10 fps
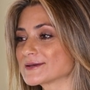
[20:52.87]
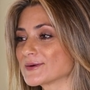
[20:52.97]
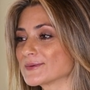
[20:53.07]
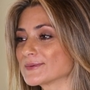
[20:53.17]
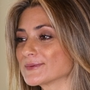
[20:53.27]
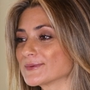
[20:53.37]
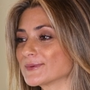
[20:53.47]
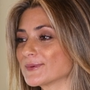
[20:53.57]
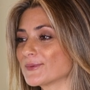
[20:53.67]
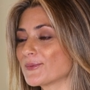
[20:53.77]
so,
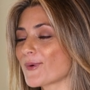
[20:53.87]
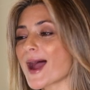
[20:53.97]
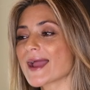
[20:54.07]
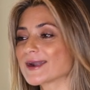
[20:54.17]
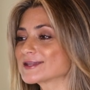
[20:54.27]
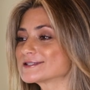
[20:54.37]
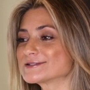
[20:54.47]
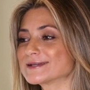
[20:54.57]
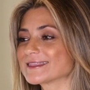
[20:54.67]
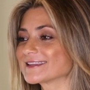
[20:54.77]
why are you
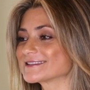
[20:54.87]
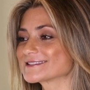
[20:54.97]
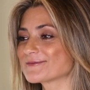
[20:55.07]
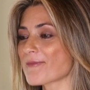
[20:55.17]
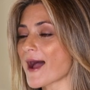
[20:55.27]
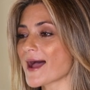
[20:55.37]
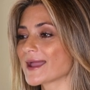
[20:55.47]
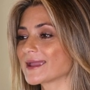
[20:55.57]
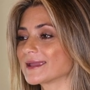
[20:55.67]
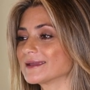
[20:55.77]
doing this?
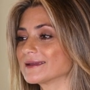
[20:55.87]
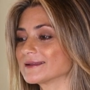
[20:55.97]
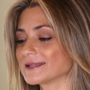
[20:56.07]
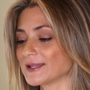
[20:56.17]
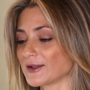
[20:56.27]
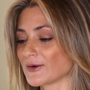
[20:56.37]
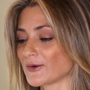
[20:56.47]
Why you